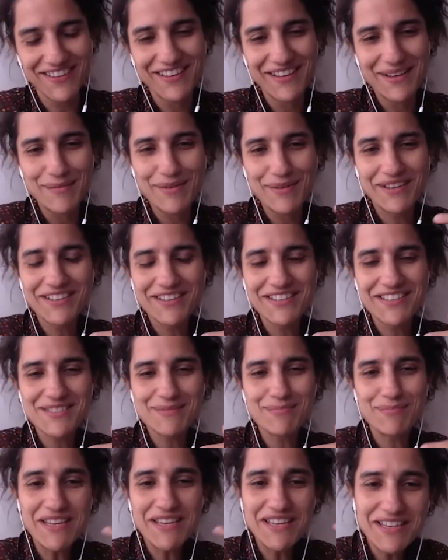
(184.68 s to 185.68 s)

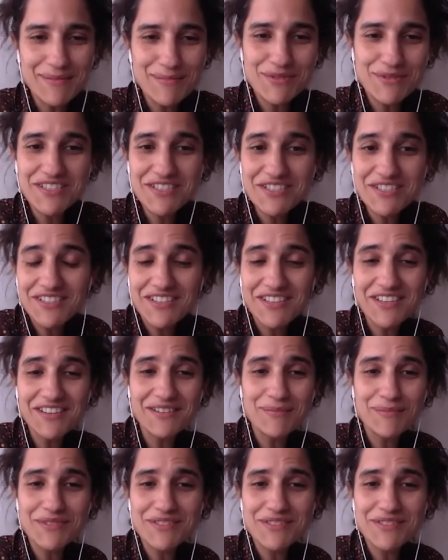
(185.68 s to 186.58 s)
because being a musician here in